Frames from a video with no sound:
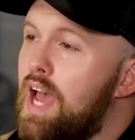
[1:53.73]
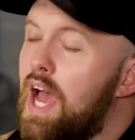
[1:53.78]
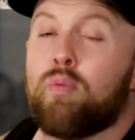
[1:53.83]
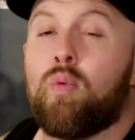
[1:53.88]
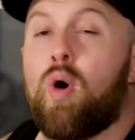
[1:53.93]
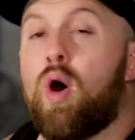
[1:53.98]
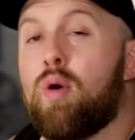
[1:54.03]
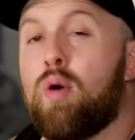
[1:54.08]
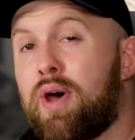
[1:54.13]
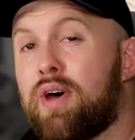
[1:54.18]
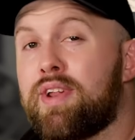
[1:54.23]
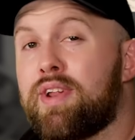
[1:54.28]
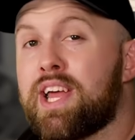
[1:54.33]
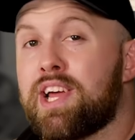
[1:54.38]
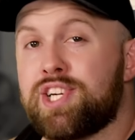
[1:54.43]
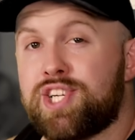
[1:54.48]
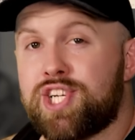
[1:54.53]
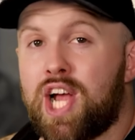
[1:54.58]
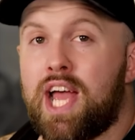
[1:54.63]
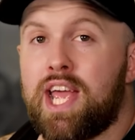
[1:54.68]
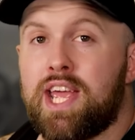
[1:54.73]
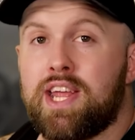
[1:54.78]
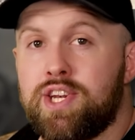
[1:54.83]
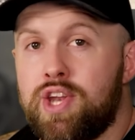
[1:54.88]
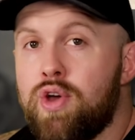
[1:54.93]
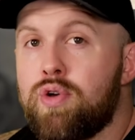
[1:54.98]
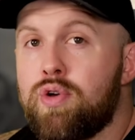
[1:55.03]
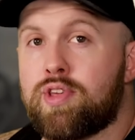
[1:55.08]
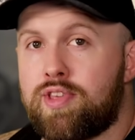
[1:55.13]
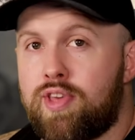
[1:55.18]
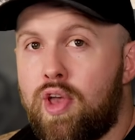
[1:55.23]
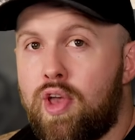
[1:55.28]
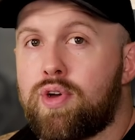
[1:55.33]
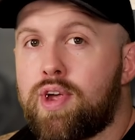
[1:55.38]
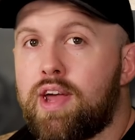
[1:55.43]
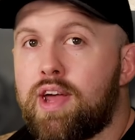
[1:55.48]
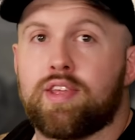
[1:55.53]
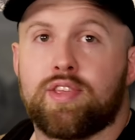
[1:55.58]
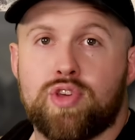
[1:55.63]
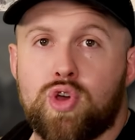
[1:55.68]
And while building a giant nuke
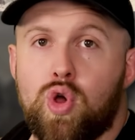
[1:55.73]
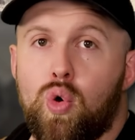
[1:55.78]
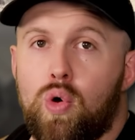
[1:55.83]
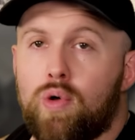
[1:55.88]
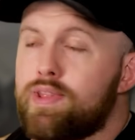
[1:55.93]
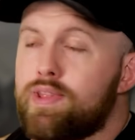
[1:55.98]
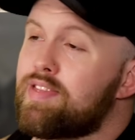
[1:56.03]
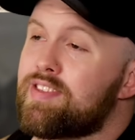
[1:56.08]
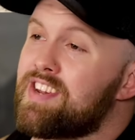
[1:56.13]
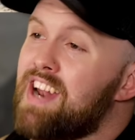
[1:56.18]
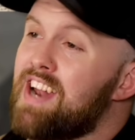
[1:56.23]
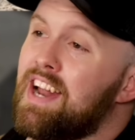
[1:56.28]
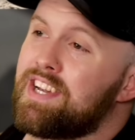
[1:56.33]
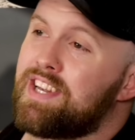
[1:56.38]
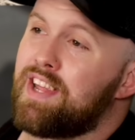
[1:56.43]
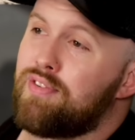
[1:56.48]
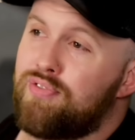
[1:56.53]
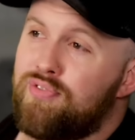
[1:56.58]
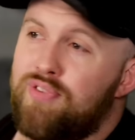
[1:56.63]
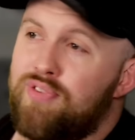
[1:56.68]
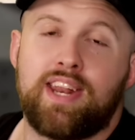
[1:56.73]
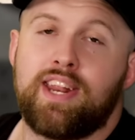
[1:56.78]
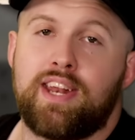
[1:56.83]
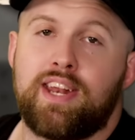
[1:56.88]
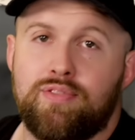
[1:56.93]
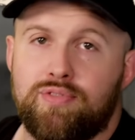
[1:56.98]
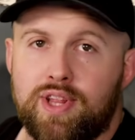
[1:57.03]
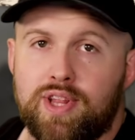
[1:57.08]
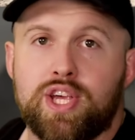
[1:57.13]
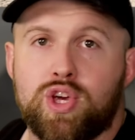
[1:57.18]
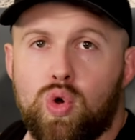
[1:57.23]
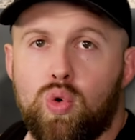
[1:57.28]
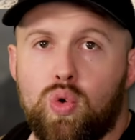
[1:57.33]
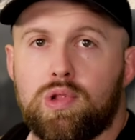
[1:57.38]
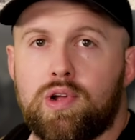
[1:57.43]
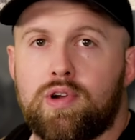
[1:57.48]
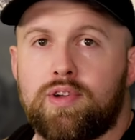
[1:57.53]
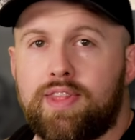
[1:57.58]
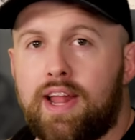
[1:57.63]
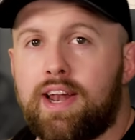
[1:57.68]
Zuka is cool, it's not definitively
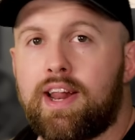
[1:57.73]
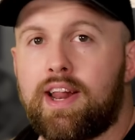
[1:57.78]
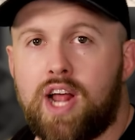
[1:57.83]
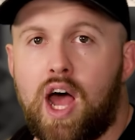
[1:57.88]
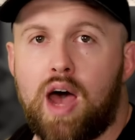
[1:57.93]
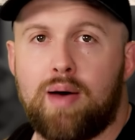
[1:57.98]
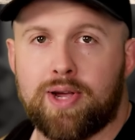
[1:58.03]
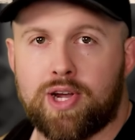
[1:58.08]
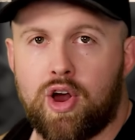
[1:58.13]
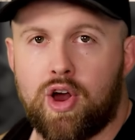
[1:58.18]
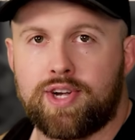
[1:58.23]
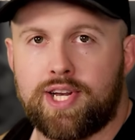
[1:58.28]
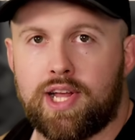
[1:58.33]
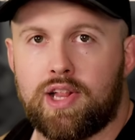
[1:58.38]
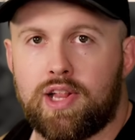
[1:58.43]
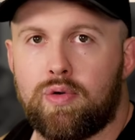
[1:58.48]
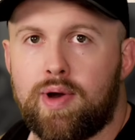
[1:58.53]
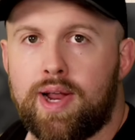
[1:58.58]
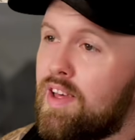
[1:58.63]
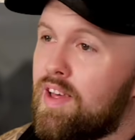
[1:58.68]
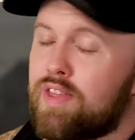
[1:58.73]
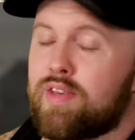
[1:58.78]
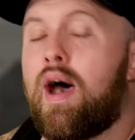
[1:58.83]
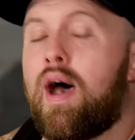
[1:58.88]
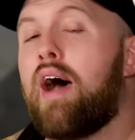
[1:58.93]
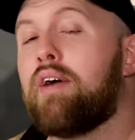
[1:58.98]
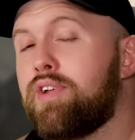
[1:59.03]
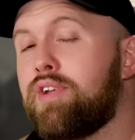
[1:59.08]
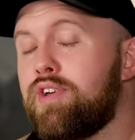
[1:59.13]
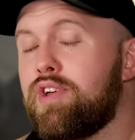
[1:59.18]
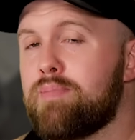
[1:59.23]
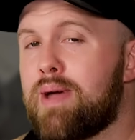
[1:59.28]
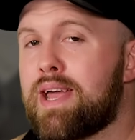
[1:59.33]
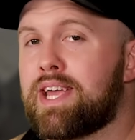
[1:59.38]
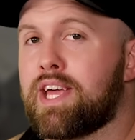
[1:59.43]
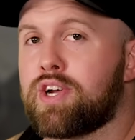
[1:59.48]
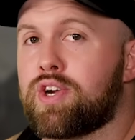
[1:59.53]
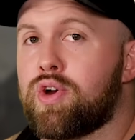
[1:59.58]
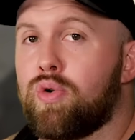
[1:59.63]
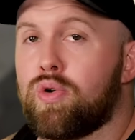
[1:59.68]
cooler than than atomic artillery. So how do you make
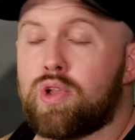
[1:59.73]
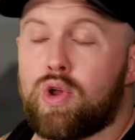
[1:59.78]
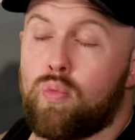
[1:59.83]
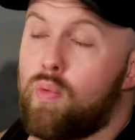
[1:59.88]
it cooler?